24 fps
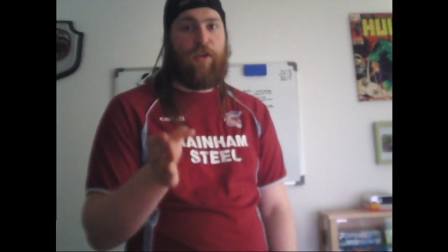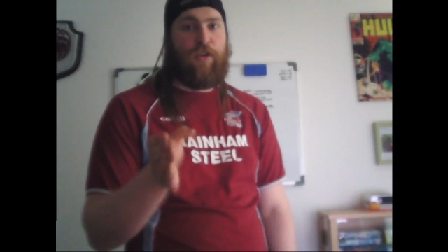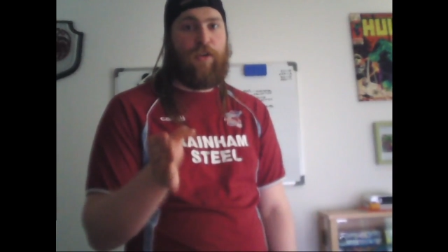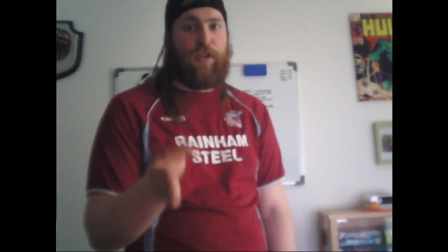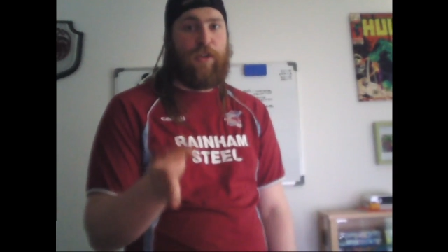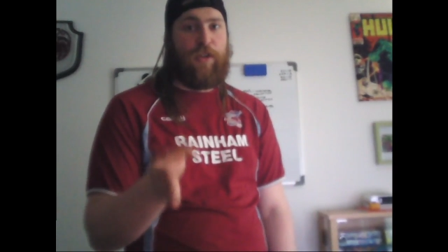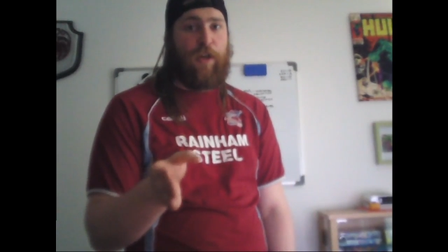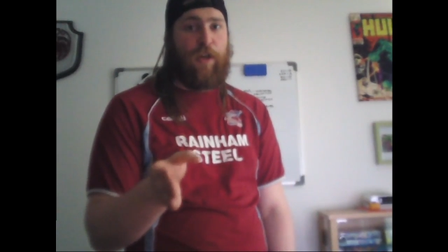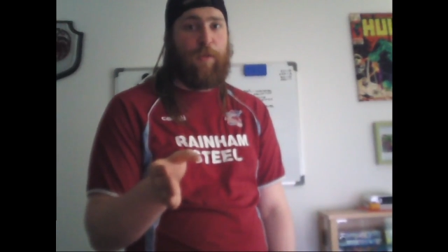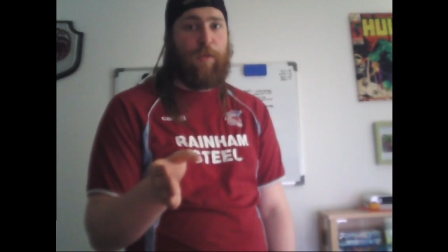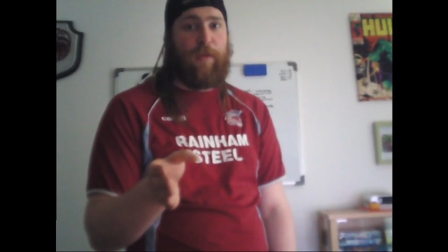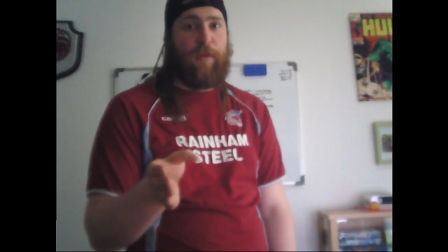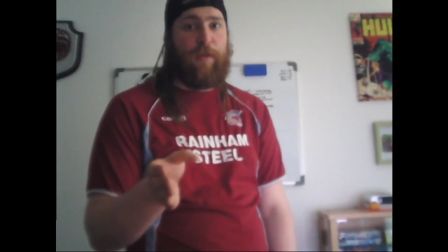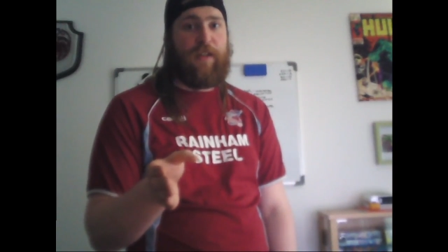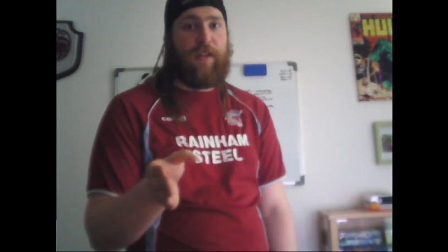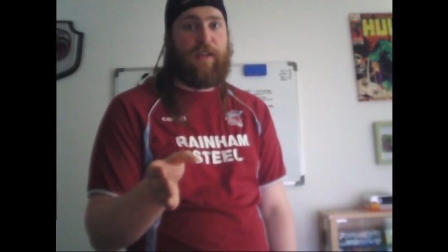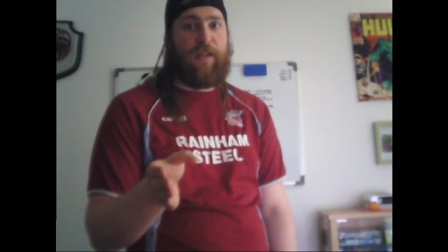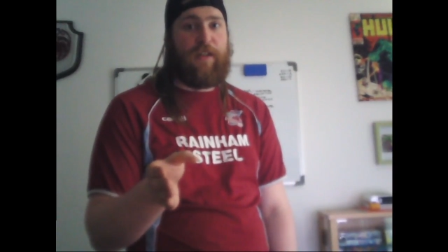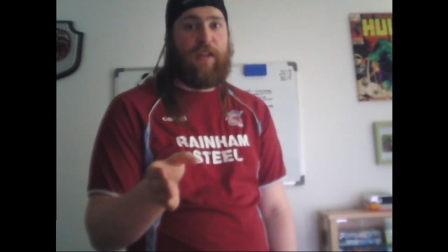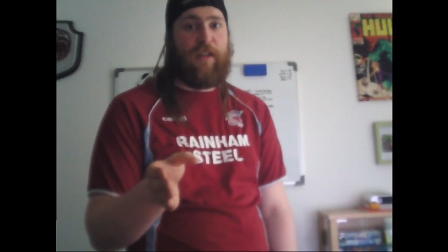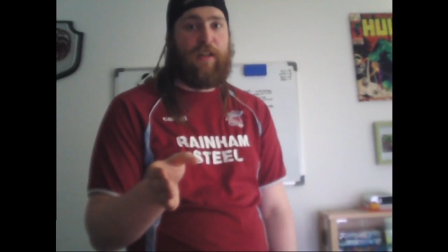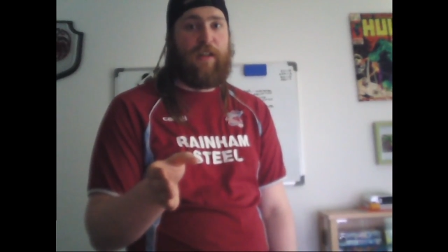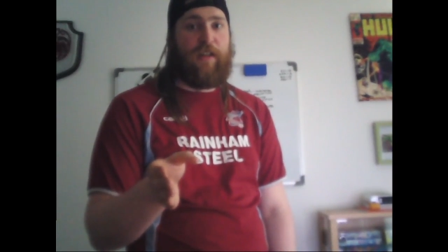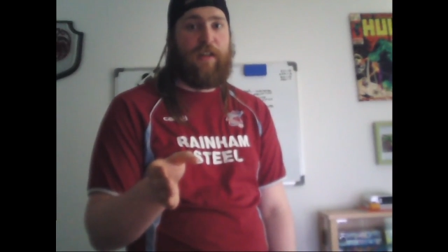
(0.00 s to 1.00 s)
Don't miss
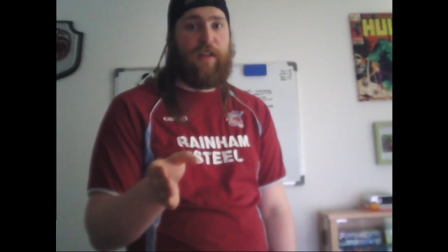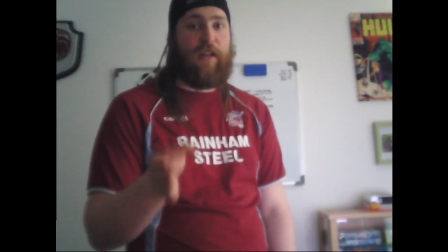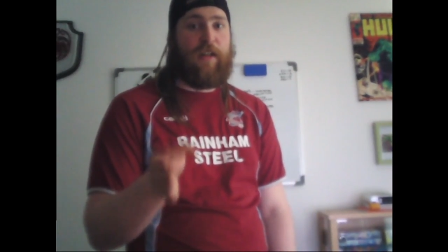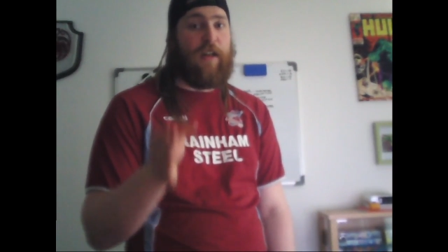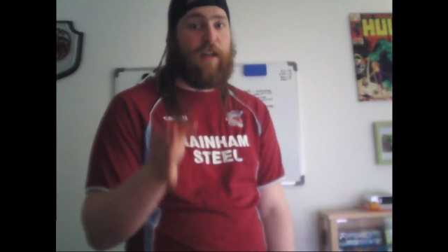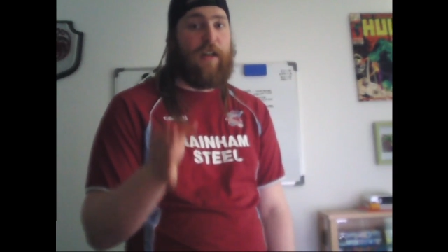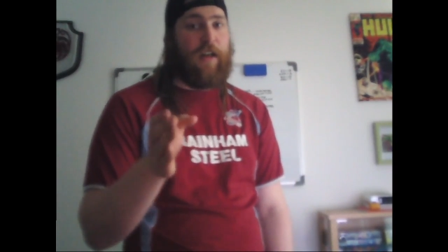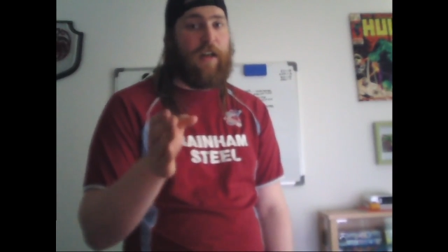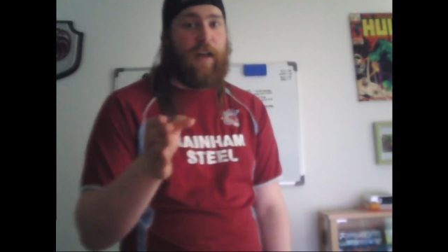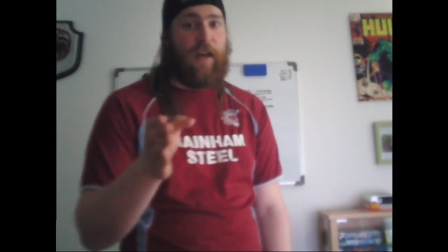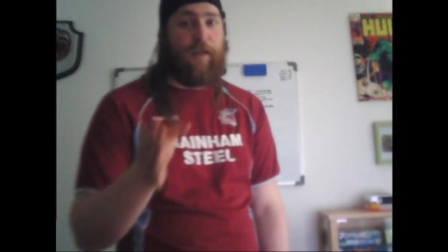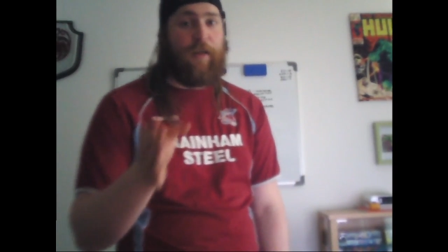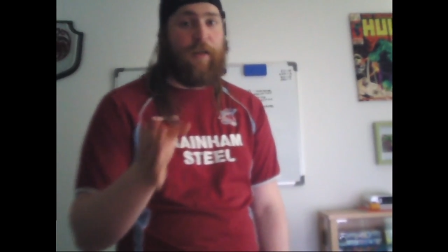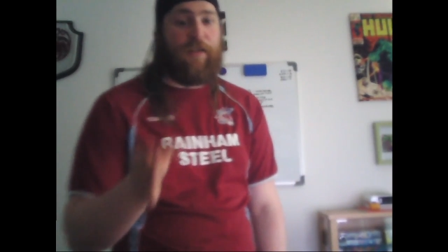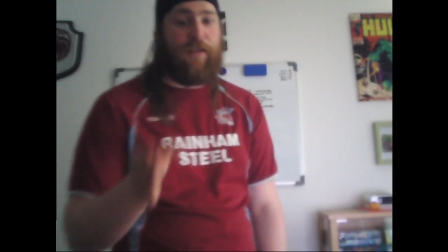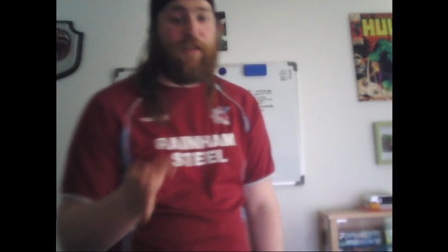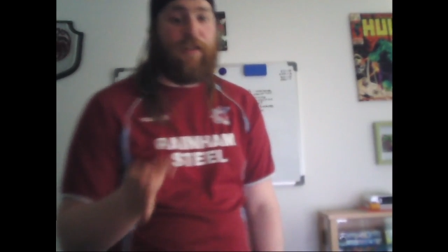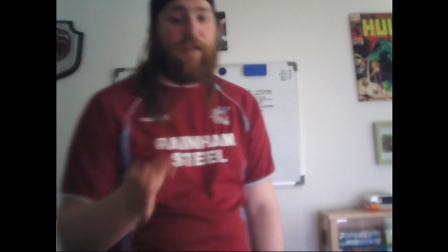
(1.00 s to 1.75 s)
it. I'll see you